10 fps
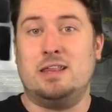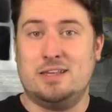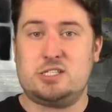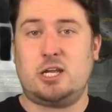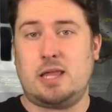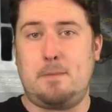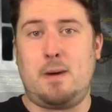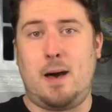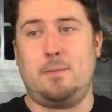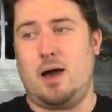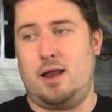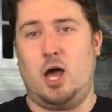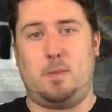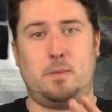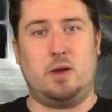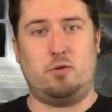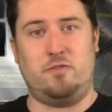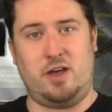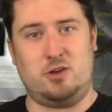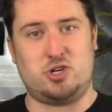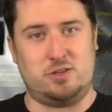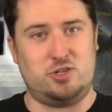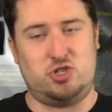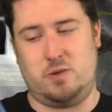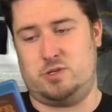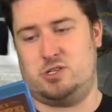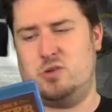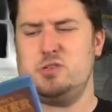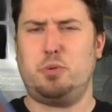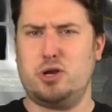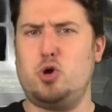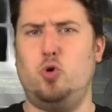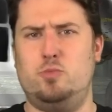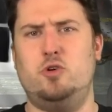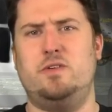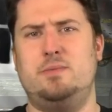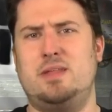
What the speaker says: enlisting that mob guy to help him get revenge on this gypsy. So it's a pretty cool movie.